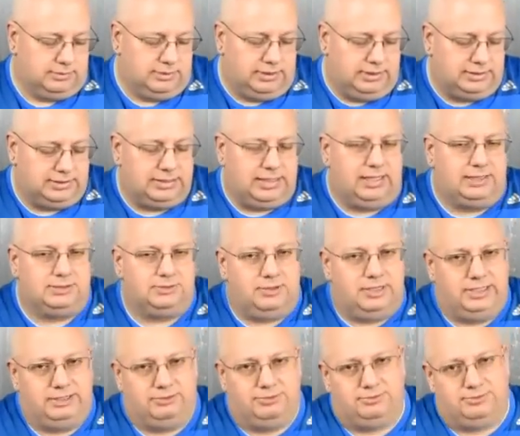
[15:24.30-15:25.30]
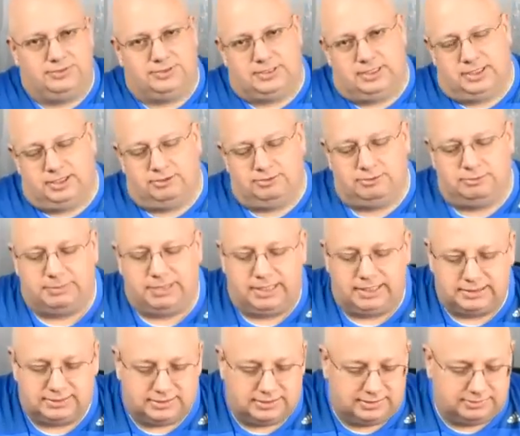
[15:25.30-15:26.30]
But this guy's writing for Photography
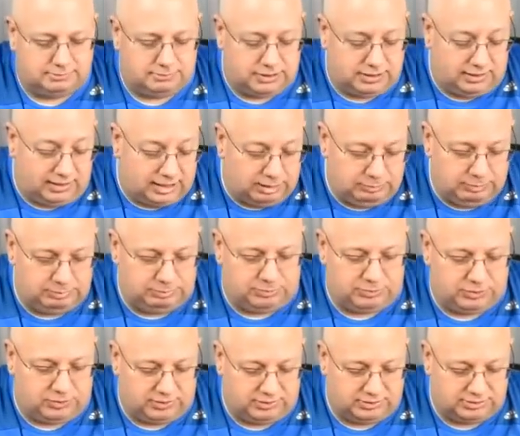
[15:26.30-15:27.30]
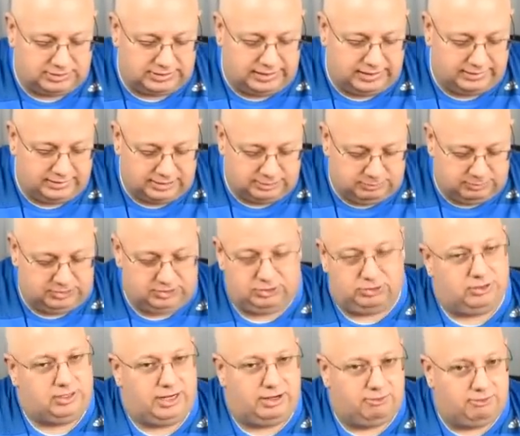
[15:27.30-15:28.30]
Magazine. But a lot of people don't understand this. But
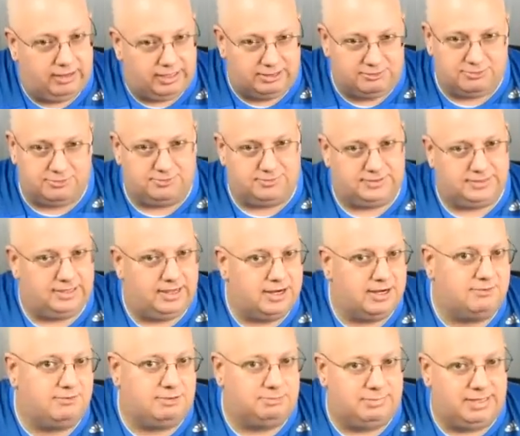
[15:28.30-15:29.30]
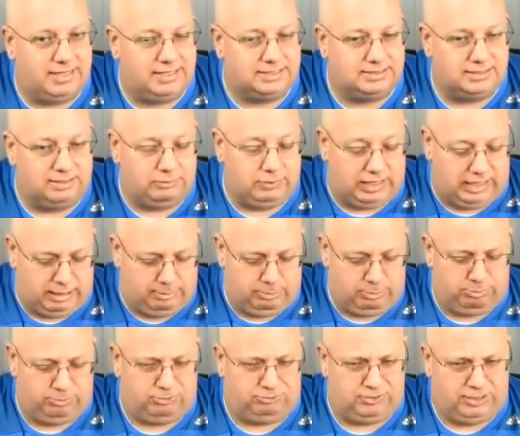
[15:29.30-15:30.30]
you're not writing for Photography Magazine. Well,
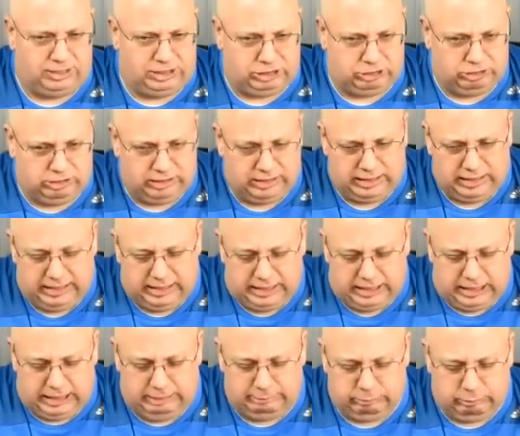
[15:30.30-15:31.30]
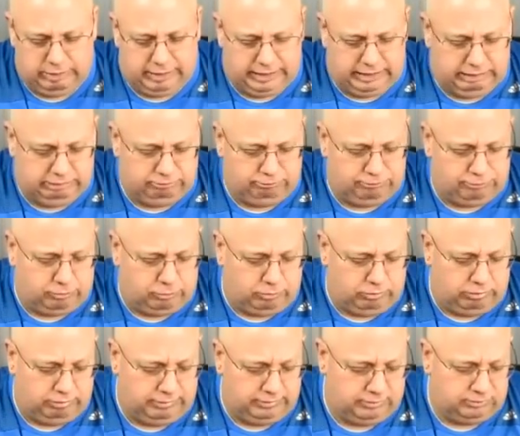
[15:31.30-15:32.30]
I'm a professor. I'm writing
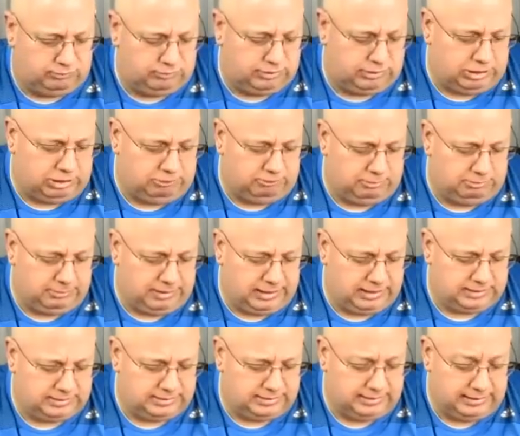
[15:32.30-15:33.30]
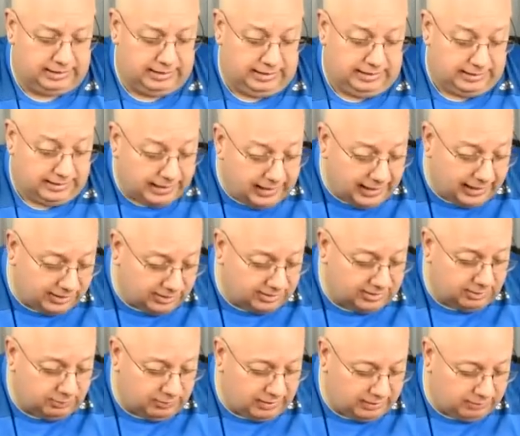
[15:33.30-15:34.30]
for this Photography Magazine. Yeah, you
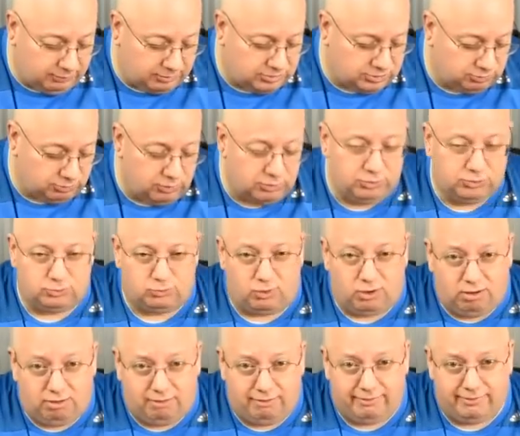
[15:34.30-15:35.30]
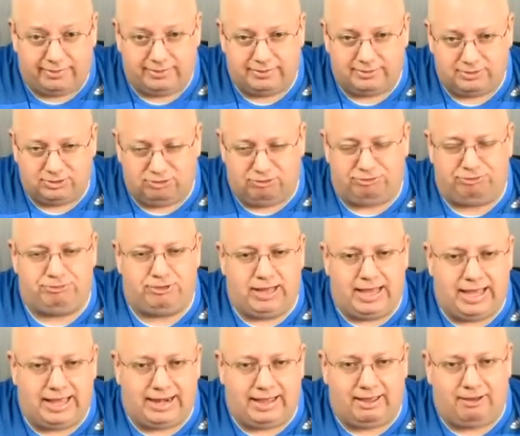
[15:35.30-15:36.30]
know what? What you wrote is wrong. You're
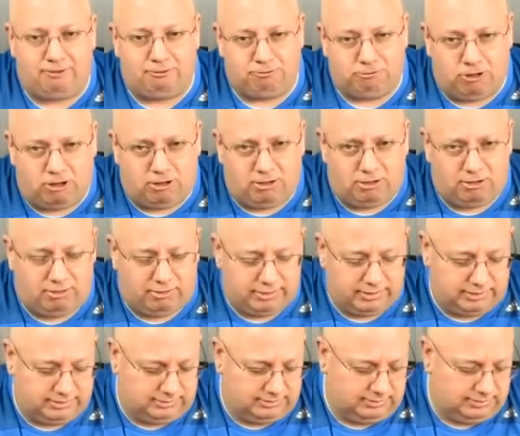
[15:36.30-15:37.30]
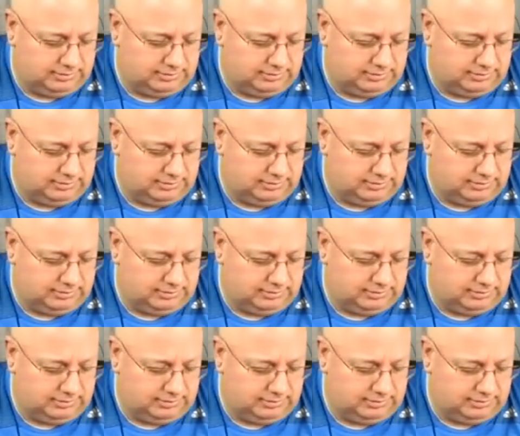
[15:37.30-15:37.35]
flat out wrong.